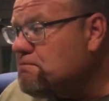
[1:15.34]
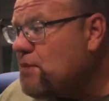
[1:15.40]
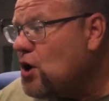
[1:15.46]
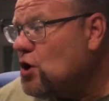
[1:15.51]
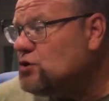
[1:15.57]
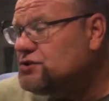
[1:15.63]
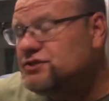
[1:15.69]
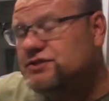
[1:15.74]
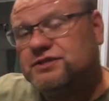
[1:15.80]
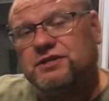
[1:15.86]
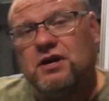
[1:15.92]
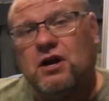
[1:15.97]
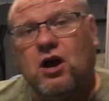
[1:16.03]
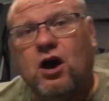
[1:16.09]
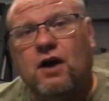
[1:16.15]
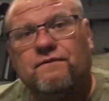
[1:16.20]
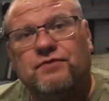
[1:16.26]
most
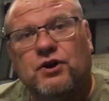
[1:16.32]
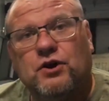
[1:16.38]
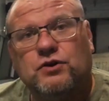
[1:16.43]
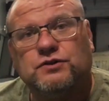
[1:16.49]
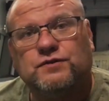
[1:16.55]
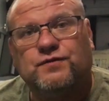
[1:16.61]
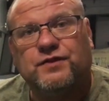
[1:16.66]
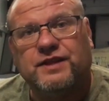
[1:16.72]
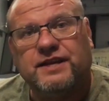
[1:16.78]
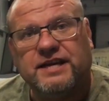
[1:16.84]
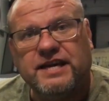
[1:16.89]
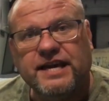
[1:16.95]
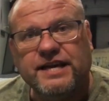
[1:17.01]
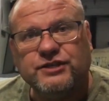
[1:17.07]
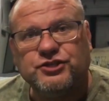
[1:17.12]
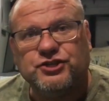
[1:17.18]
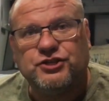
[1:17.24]
of those for the
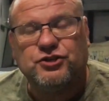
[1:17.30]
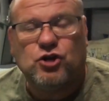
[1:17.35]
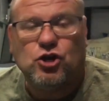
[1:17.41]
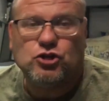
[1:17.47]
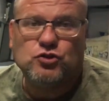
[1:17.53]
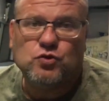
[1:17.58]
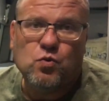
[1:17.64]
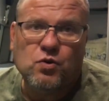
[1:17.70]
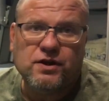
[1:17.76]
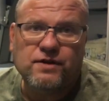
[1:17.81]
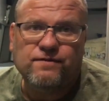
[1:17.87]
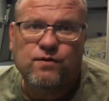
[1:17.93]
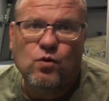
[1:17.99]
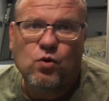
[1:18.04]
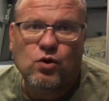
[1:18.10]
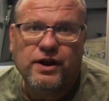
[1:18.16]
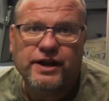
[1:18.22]
kitchen are
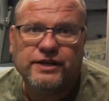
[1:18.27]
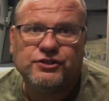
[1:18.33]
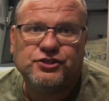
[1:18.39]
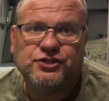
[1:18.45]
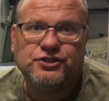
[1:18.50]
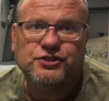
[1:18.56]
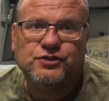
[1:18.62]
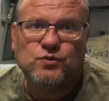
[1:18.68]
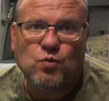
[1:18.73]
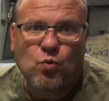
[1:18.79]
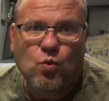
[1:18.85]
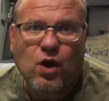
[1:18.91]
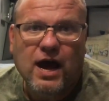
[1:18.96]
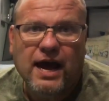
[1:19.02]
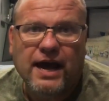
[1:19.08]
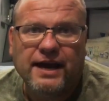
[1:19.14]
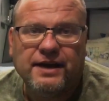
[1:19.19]
24 inches
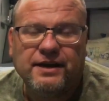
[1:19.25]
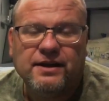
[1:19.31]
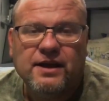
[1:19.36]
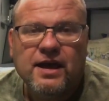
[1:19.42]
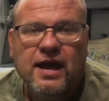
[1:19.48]
wide.